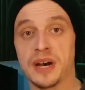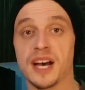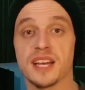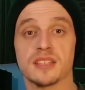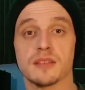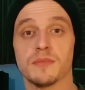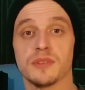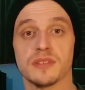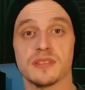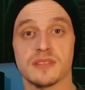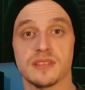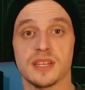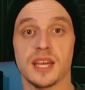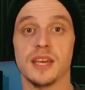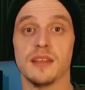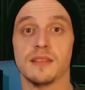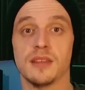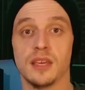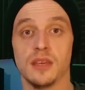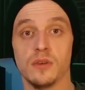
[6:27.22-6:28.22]
possible
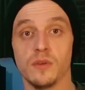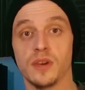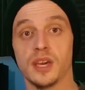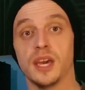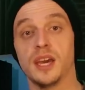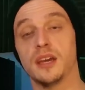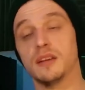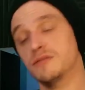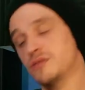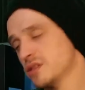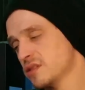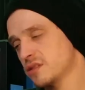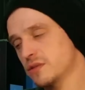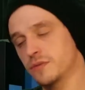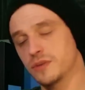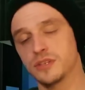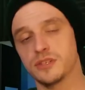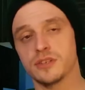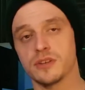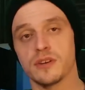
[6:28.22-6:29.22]
state that you can, just
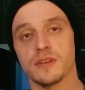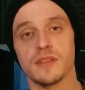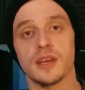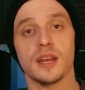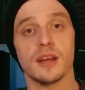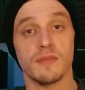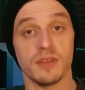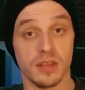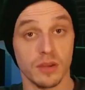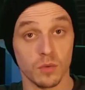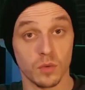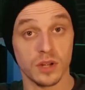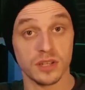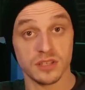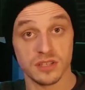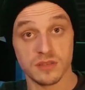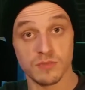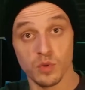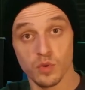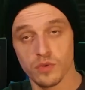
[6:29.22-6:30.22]
to ensure that everything
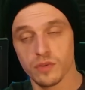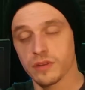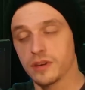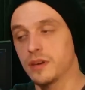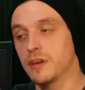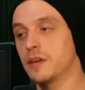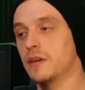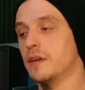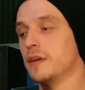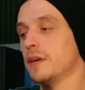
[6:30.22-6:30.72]
runs smoothly.